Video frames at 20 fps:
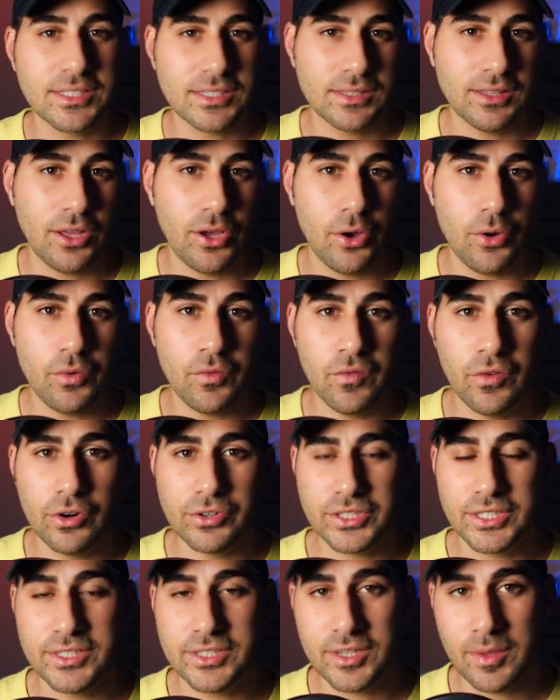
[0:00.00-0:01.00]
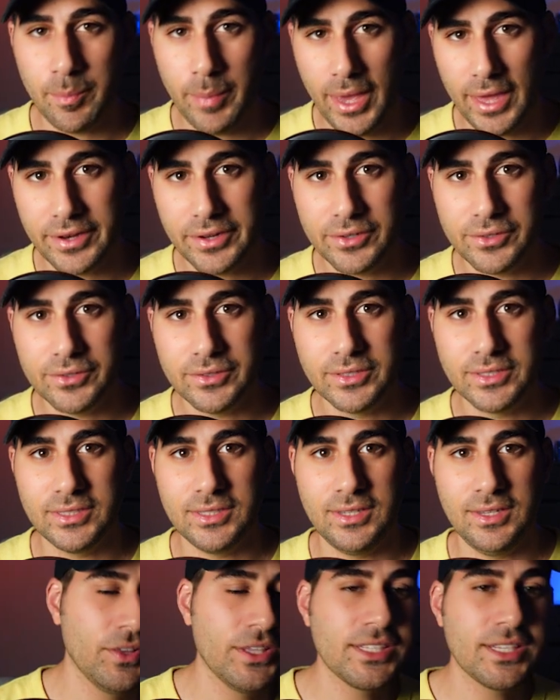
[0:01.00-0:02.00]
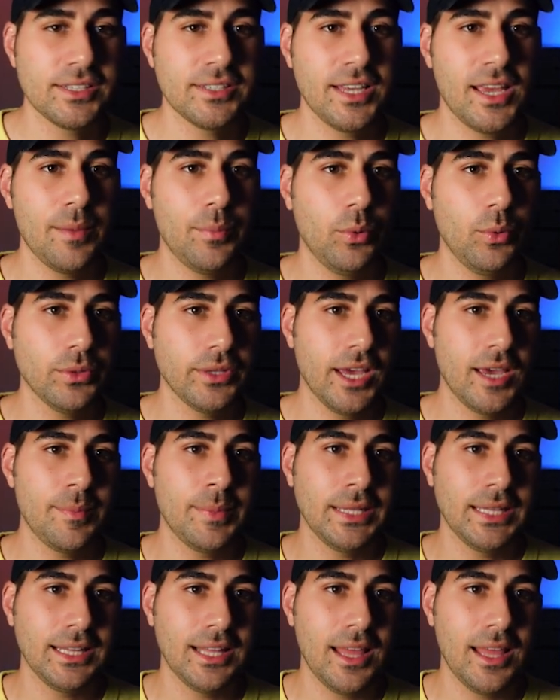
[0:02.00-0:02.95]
slow versus competitors. For this example, we'll type in